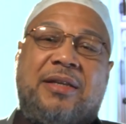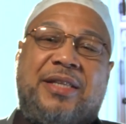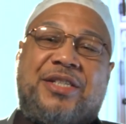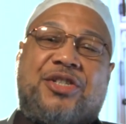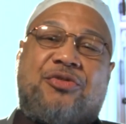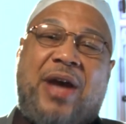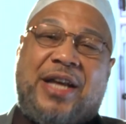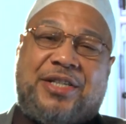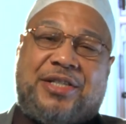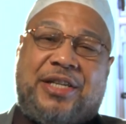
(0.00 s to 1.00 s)
This
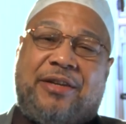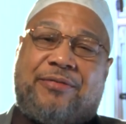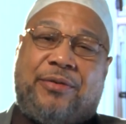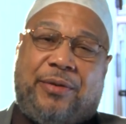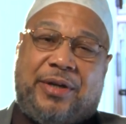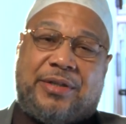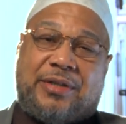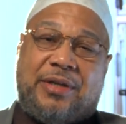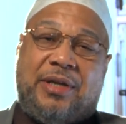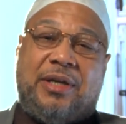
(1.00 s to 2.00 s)
tragedy, of
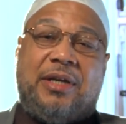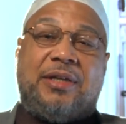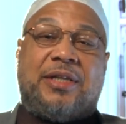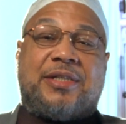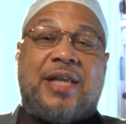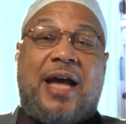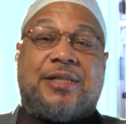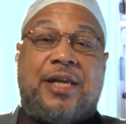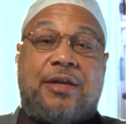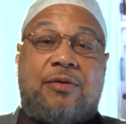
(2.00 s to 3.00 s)
course, does not
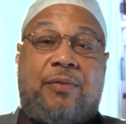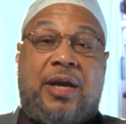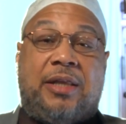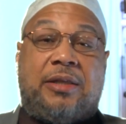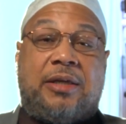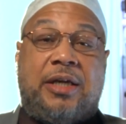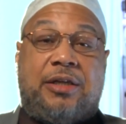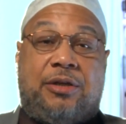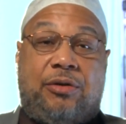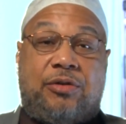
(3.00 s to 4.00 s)
take away the good
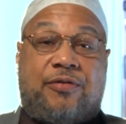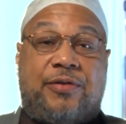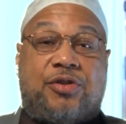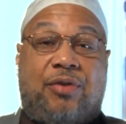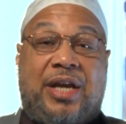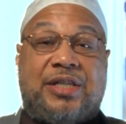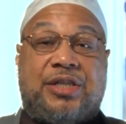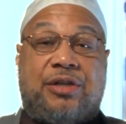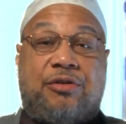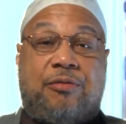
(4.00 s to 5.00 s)
news for
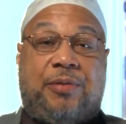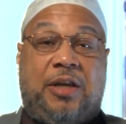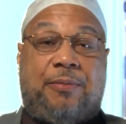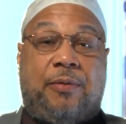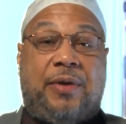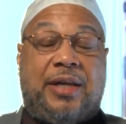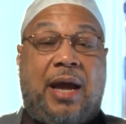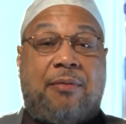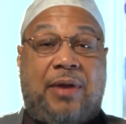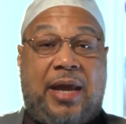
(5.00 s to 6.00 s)
transgendered people in
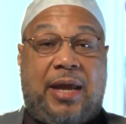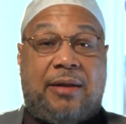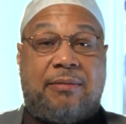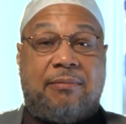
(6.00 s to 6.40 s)
Iran,